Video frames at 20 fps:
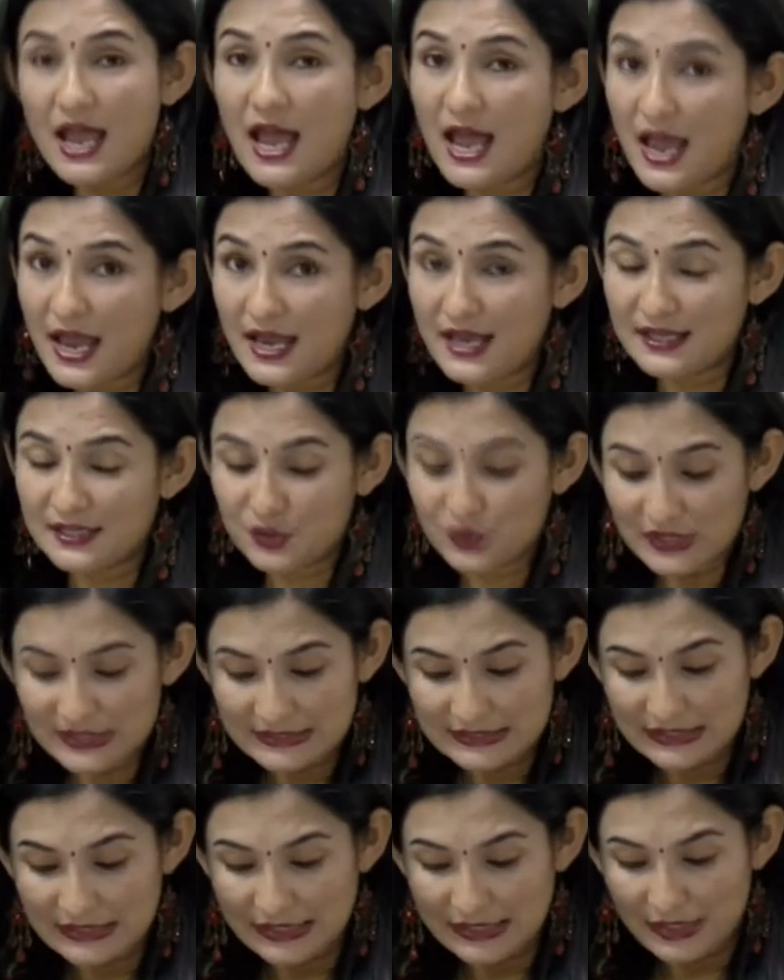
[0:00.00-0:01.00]
And
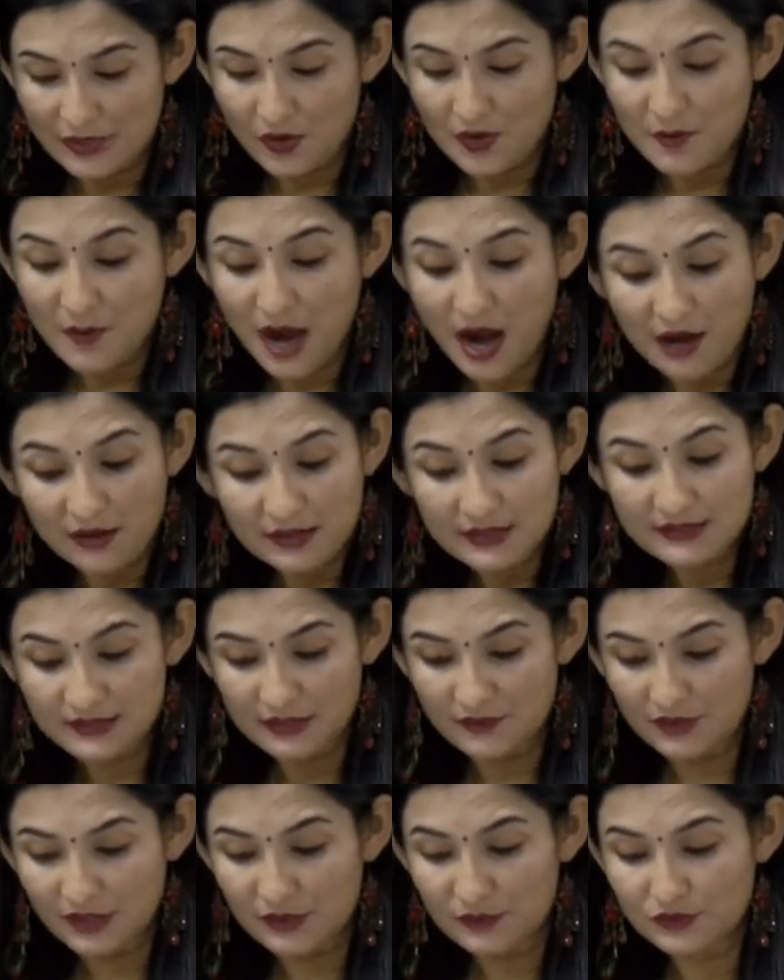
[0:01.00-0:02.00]
recently on Bharat
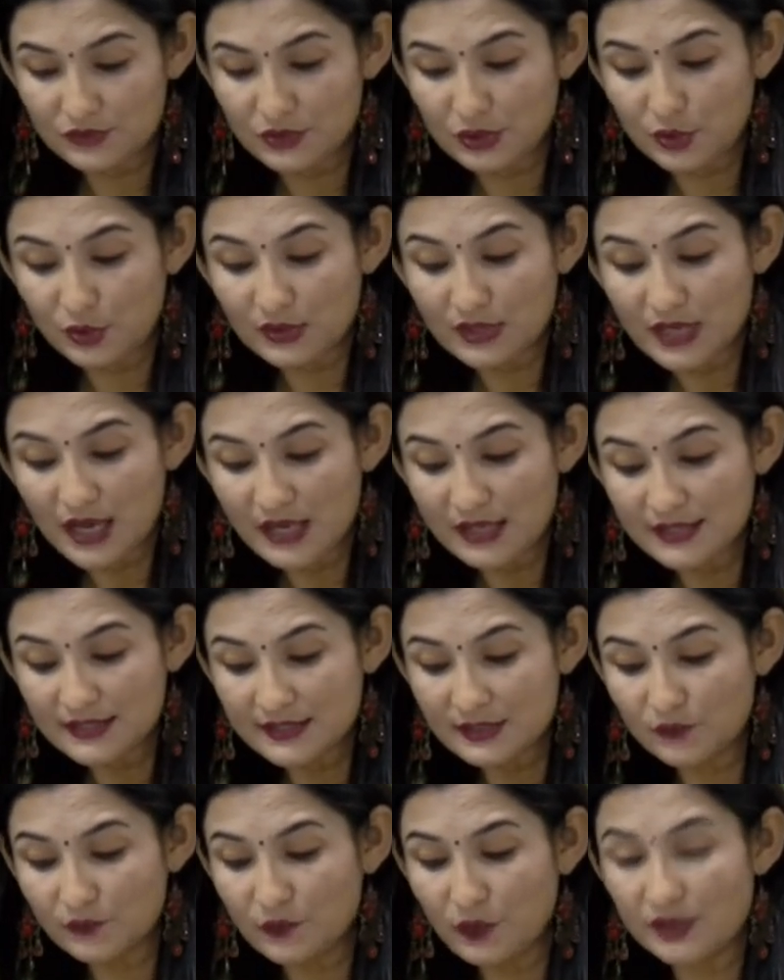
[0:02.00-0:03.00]
TV, he was
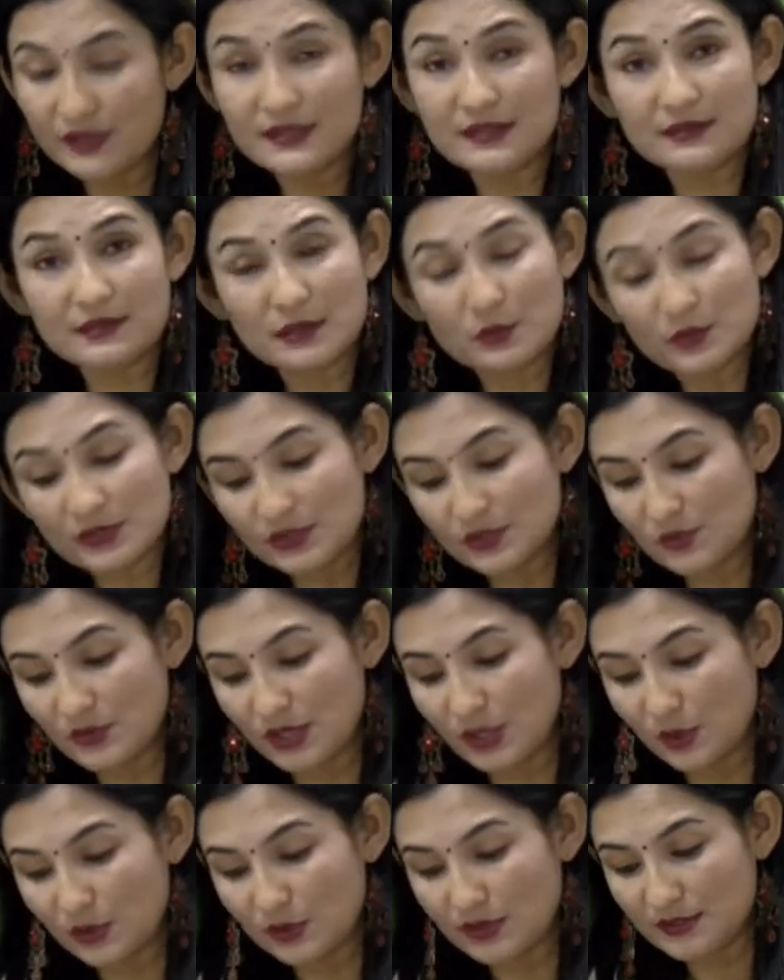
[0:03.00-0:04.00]
recognized for his service to
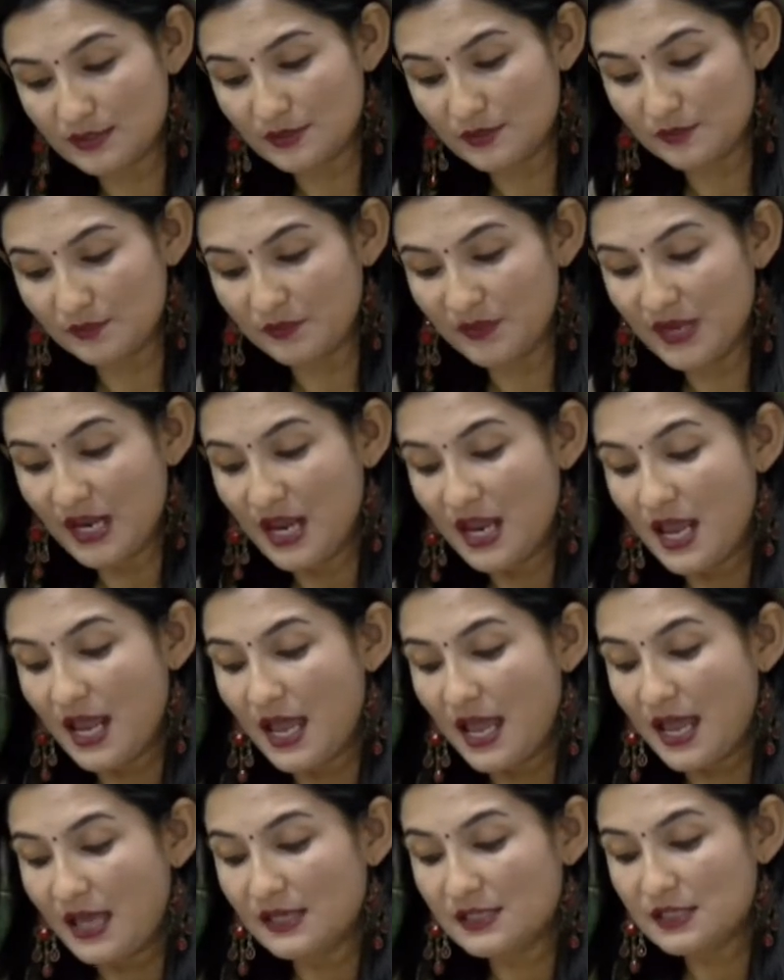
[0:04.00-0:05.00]
Hinduism
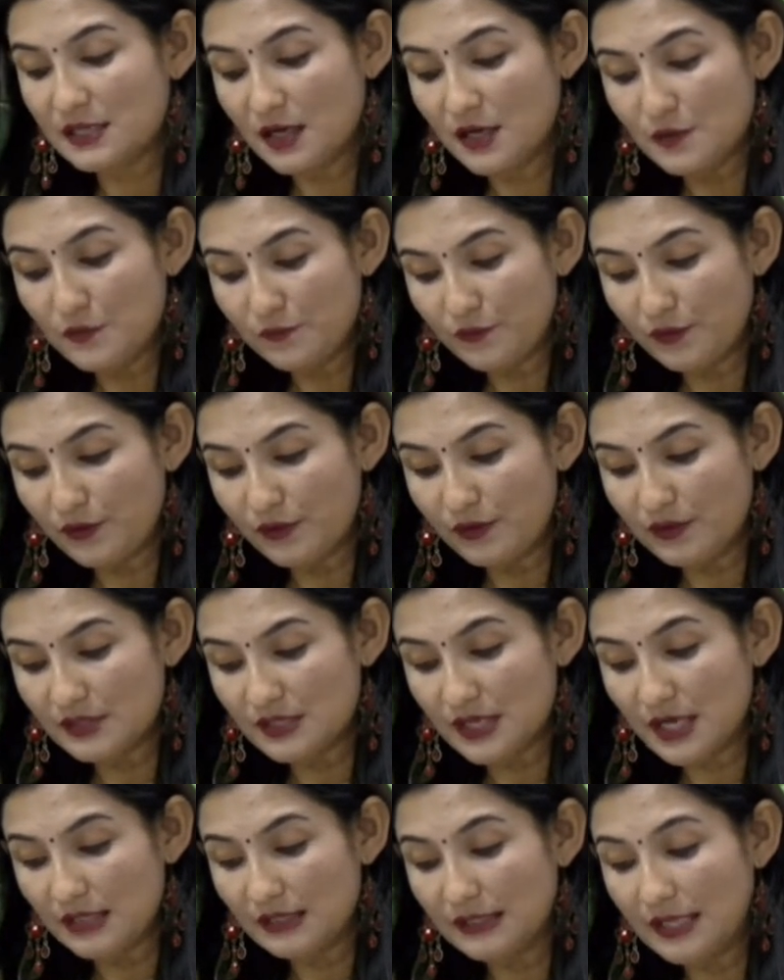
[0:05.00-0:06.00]
and
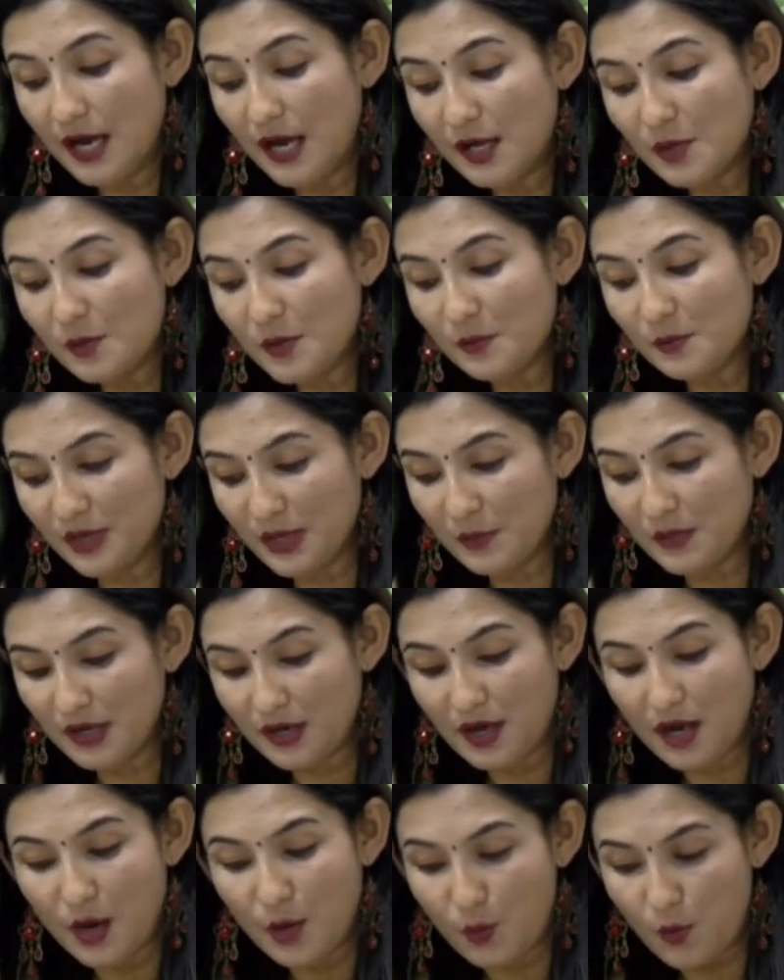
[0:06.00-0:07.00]
conferred a Dharma
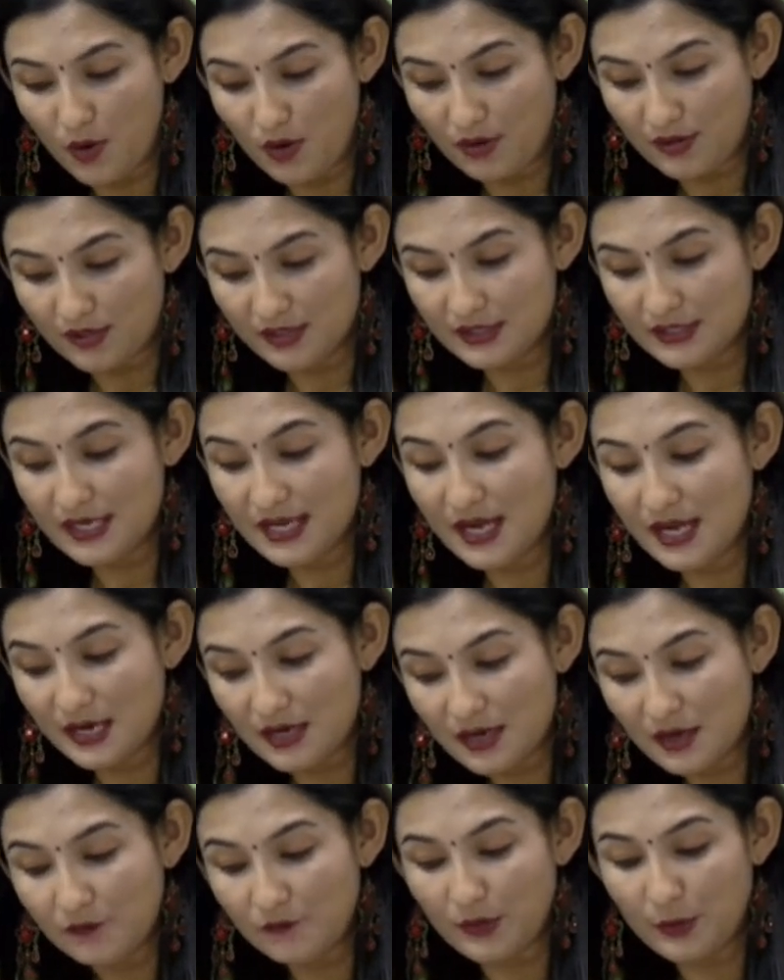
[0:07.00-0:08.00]
Premika Award
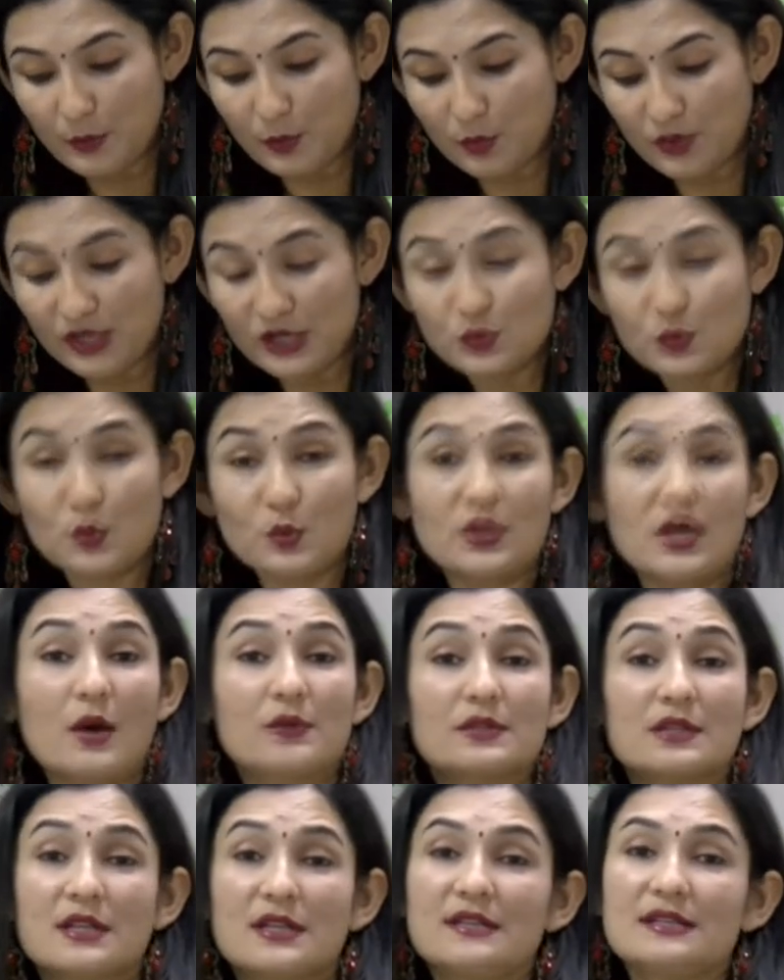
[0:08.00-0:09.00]
in February
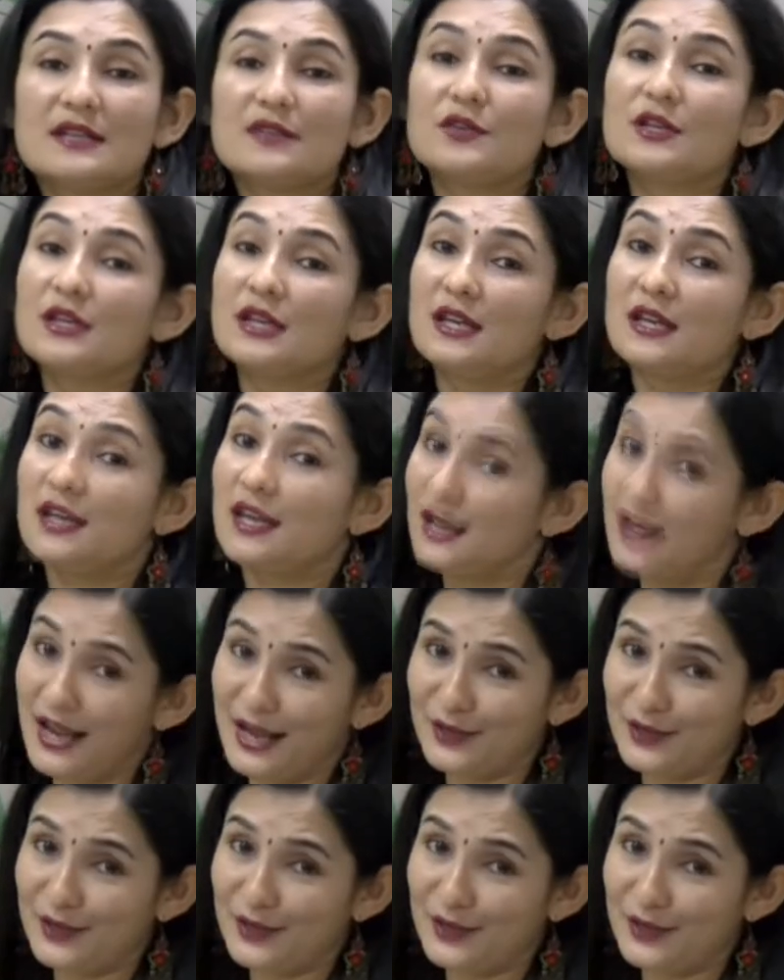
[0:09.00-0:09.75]
2017 in